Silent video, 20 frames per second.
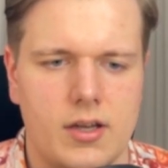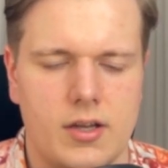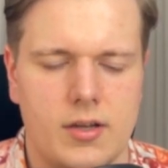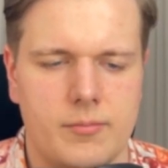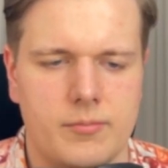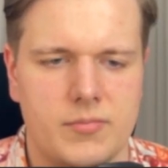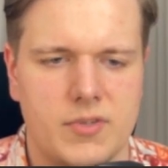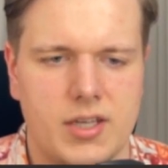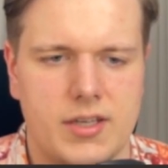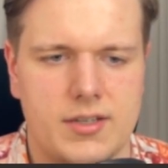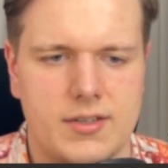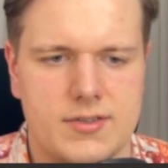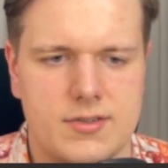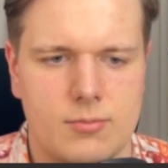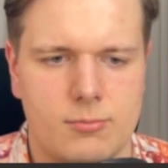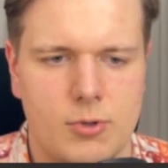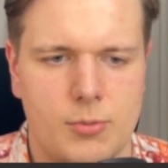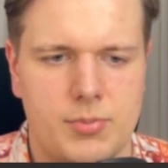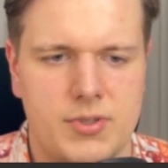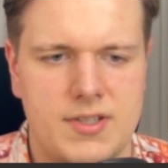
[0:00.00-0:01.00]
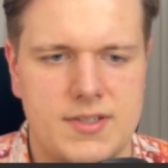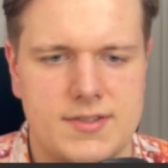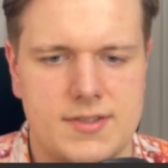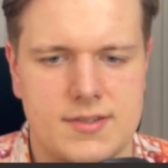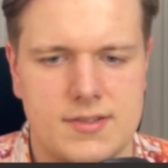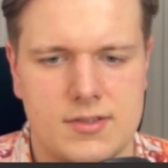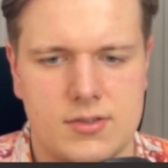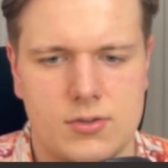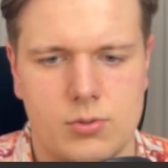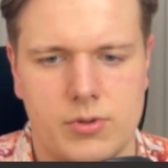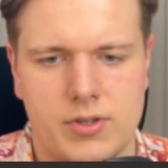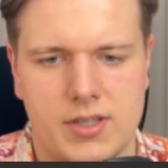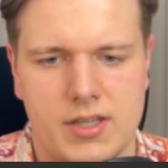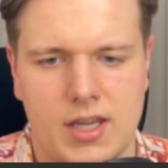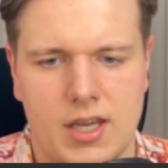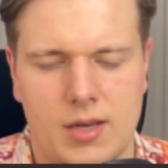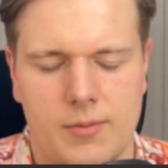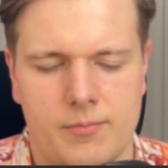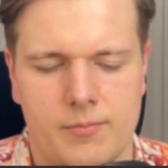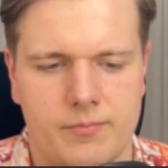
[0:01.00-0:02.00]
getting some more pieces into the
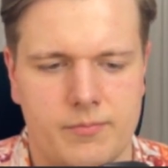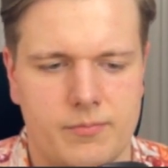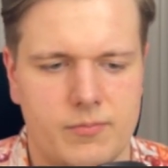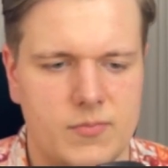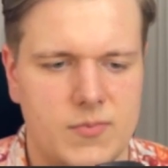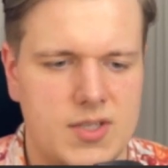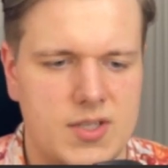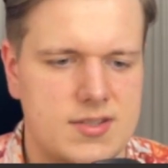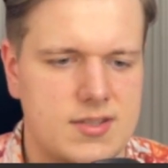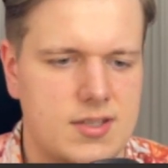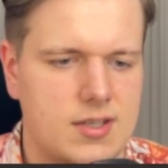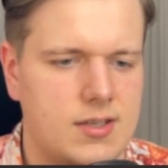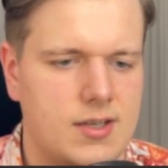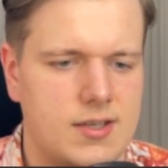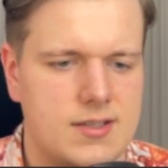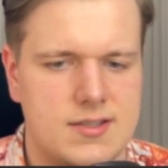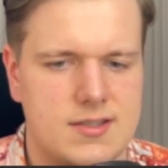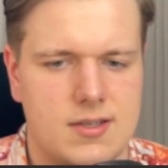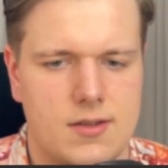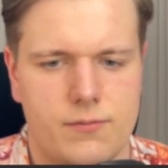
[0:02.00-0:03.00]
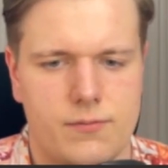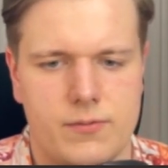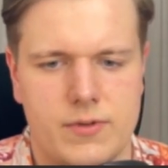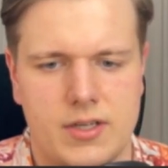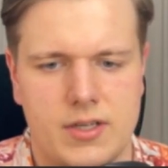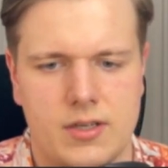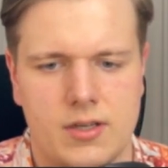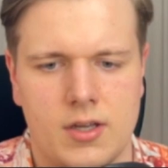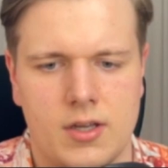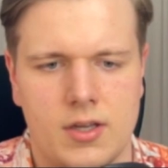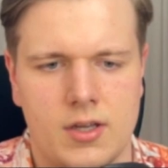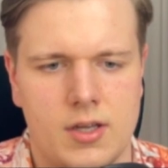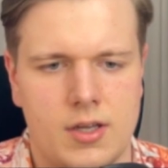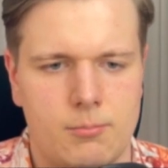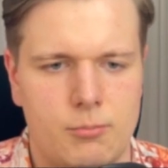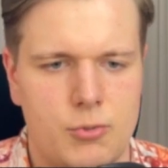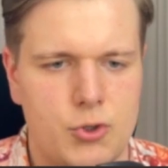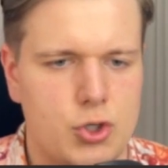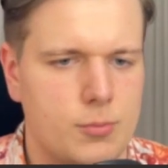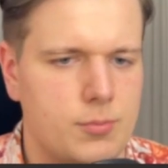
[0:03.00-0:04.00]
game, let's say knight c3,
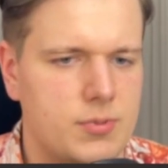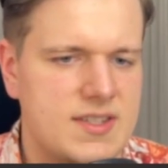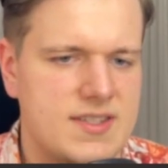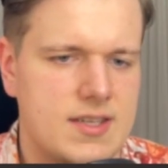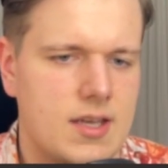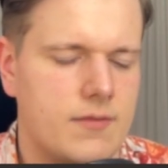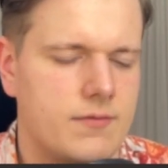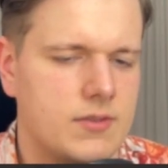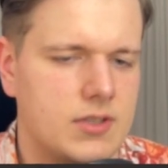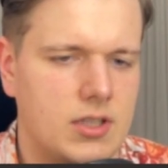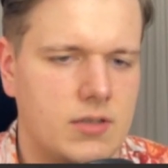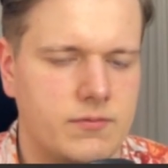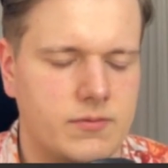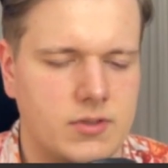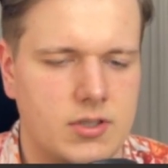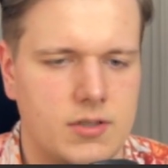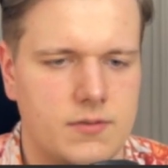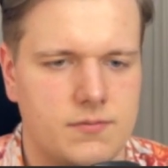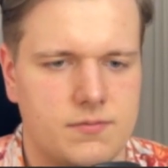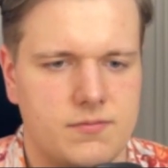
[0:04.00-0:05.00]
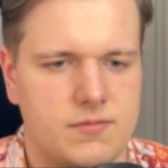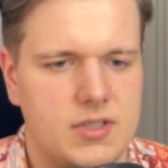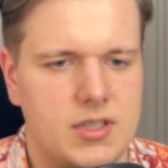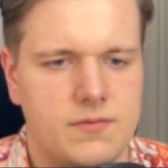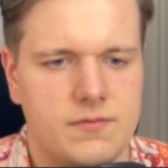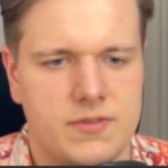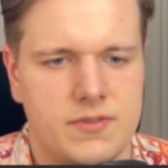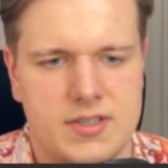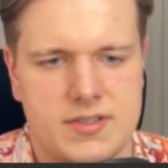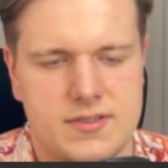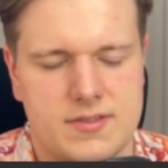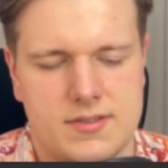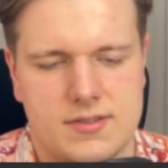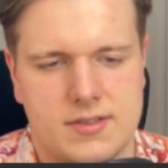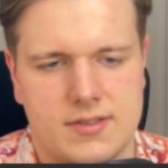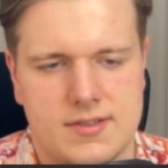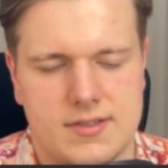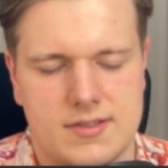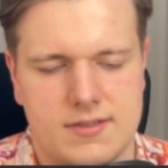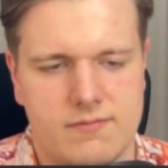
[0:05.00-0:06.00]
bishop e7, even
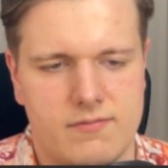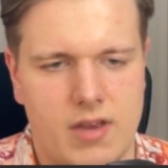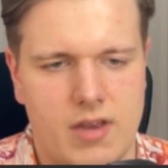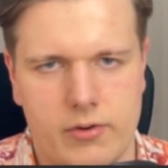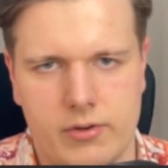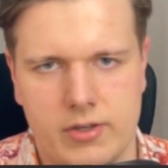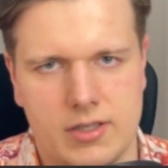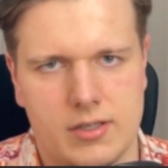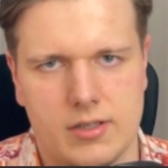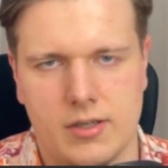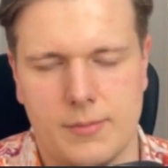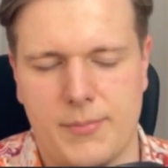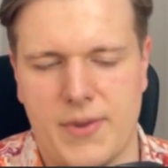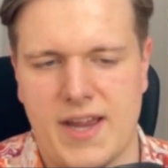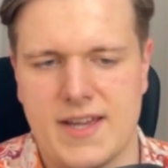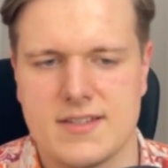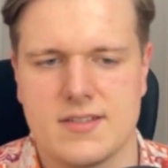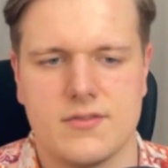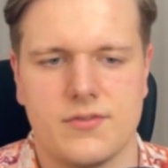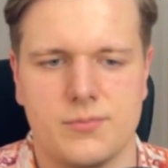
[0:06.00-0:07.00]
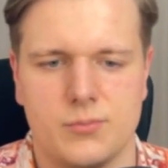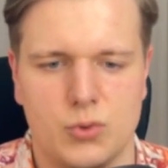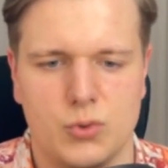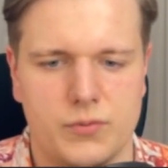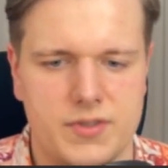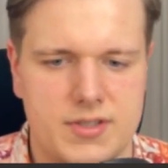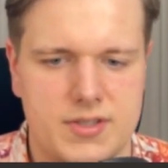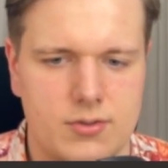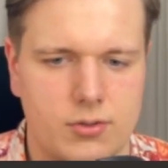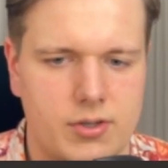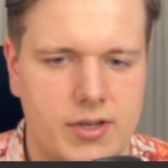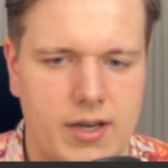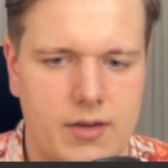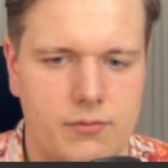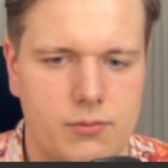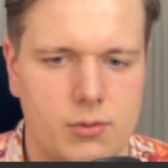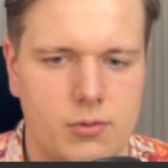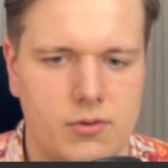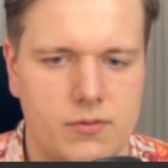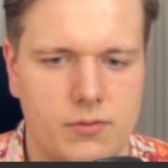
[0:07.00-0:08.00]
this very passive move is okay
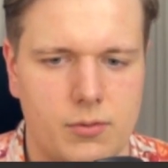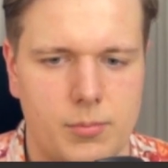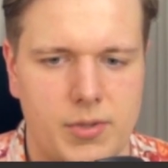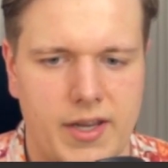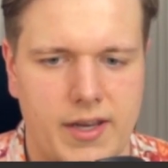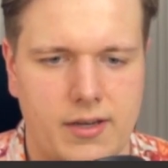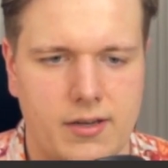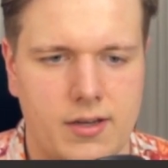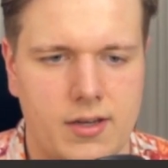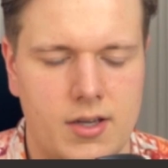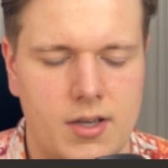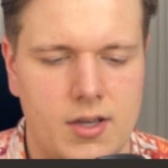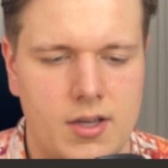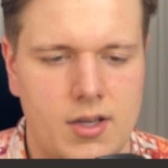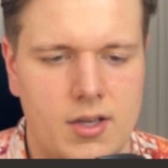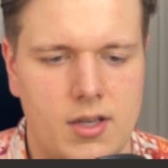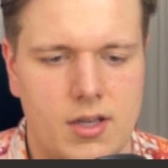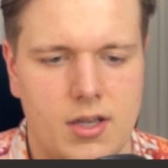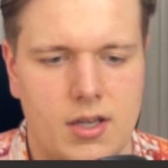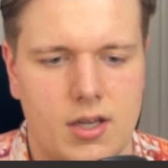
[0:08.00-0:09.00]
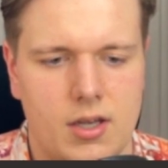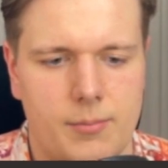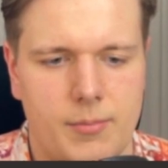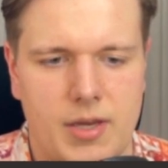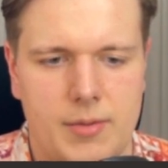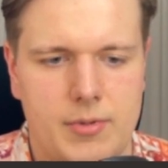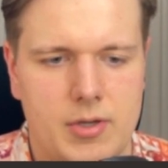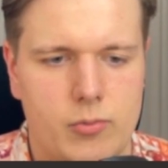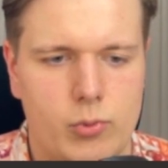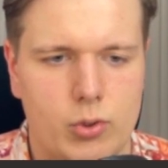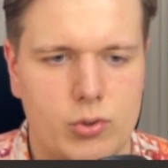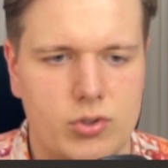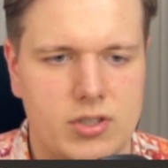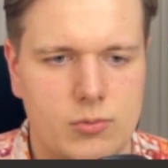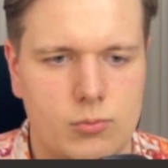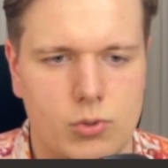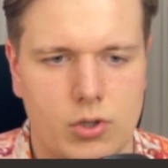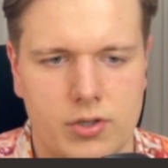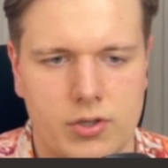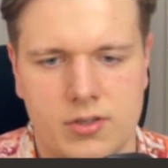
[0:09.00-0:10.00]
for black. Maybe rook
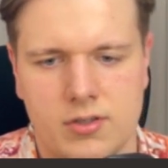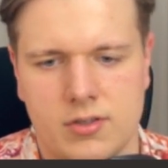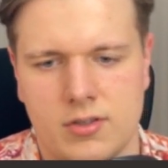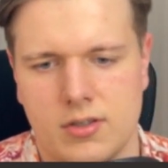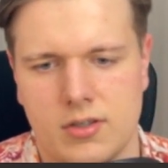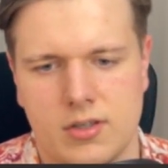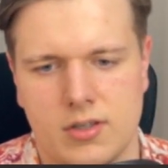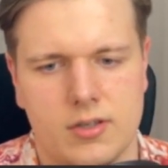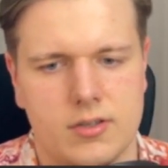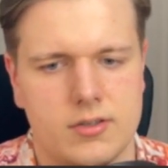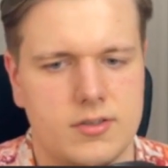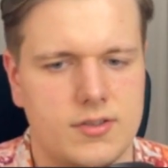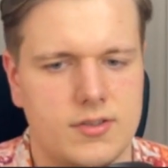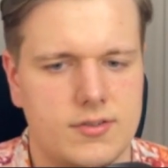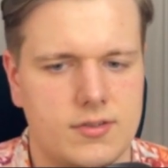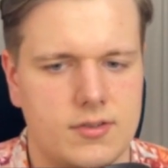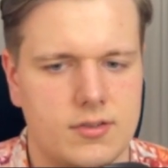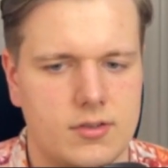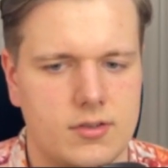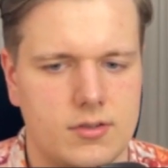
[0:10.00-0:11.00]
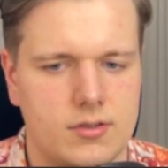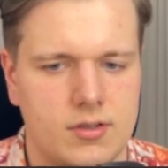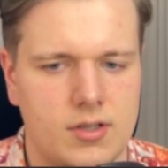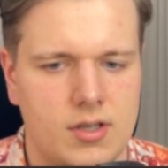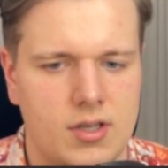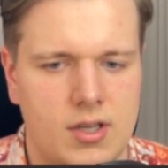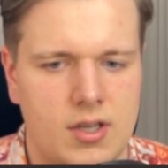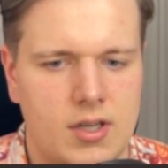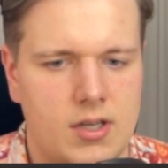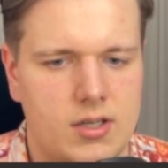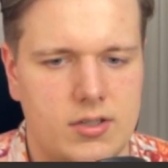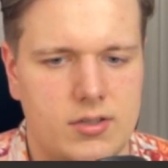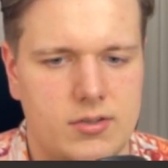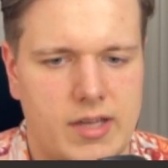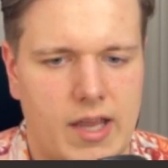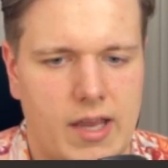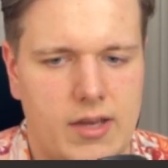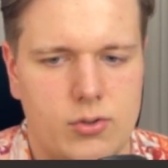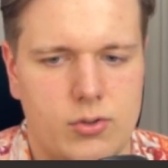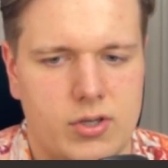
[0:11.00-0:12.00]
d1, and
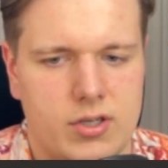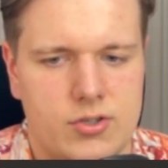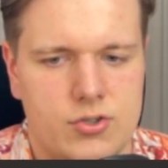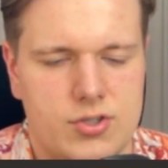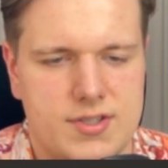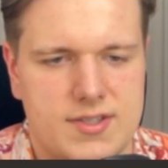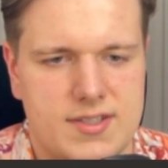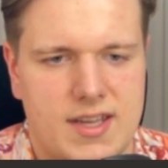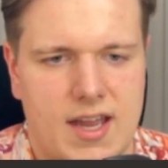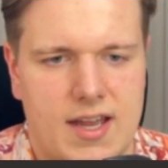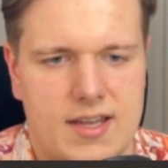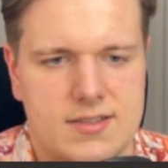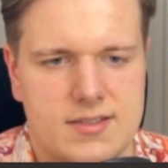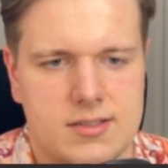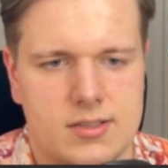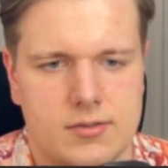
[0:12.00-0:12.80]
yeah, you can just castle.